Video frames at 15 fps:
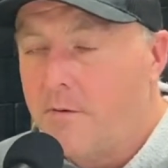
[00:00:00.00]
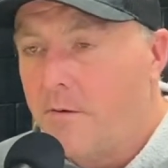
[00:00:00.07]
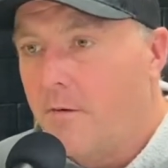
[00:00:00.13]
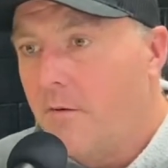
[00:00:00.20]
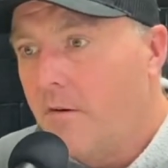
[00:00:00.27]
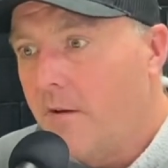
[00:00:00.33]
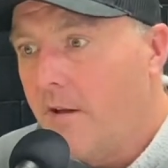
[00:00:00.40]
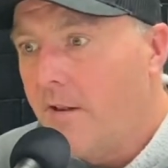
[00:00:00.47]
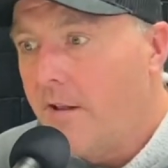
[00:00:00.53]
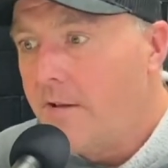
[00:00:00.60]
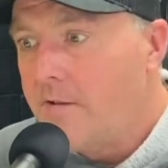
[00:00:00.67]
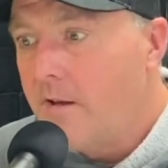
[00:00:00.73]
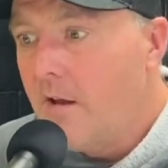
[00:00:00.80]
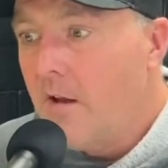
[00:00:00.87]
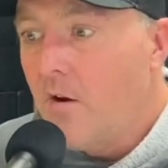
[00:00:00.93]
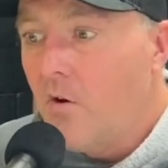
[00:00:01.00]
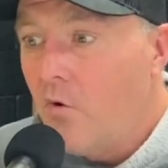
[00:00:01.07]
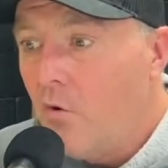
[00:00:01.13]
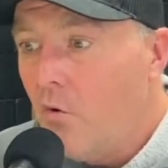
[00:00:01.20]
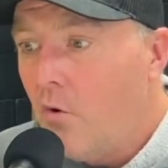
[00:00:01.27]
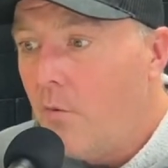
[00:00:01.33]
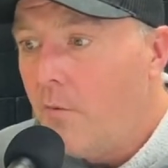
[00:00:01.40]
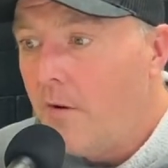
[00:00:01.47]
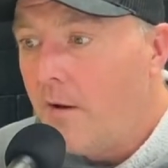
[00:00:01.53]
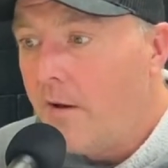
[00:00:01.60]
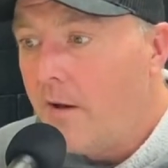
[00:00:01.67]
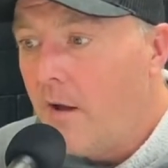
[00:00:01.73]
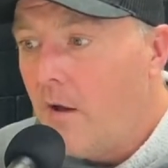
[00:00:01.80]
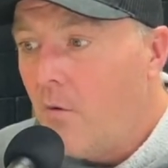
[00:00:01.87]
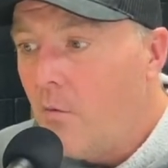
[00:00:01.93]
I'm like, okay, that's cool. But like,